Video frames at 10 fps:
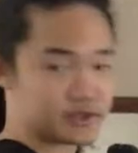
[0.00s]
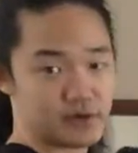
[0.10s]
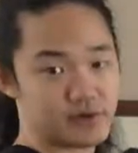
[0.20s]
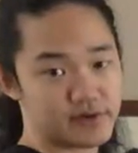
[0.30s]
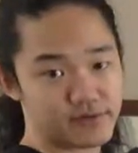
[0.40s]

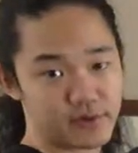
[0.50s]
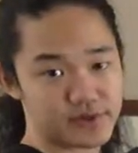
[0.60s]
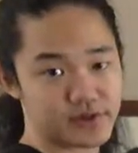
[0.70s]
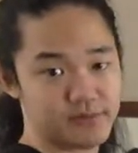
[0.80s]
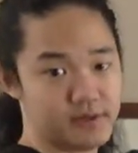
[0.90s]
no net
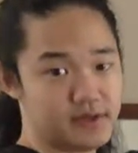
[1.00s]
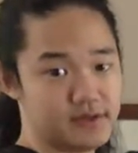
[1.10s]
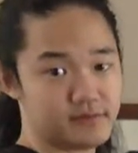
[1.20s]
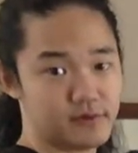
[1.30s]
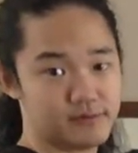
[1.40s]
force on
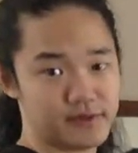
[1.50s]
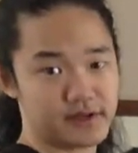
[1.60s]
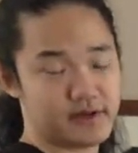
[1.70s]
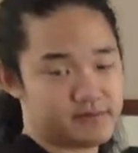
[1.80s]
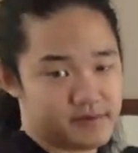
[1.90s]
me? Well,
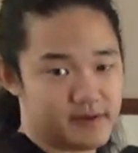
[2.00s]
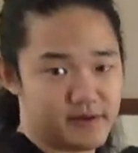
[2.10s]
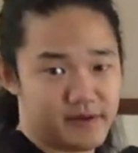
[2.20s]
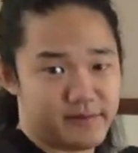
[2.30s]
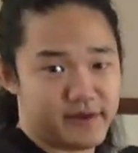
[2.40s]
because
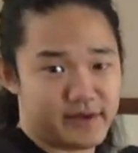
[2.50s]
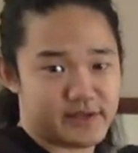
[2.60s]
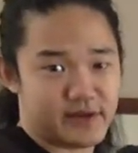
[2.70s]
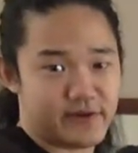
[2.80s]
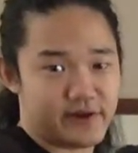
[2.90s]
am I
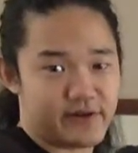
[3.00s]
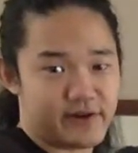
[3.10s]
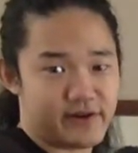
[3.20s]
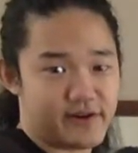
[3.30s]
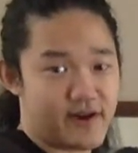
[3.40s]
accelerating
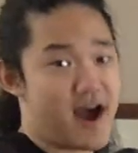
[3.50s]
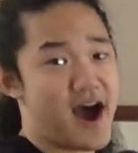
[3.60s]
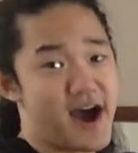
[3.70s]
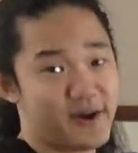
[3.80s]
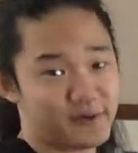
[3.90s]
right now?
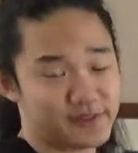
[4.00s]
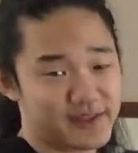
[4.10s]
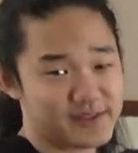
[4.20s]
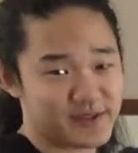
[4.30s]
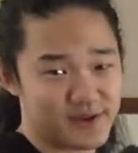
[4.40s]
I don't
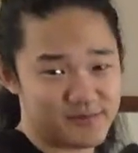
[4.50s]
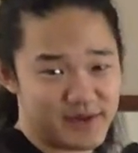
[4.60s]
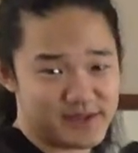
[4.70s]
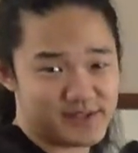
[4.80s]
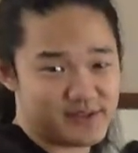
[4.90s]
think so.
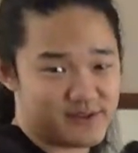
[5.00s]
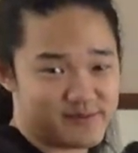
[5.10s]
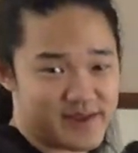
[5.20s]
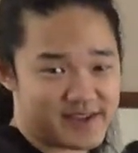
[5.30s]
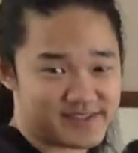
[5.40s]
My center of
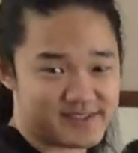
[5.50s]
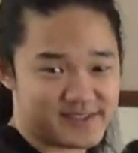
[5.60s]
mass is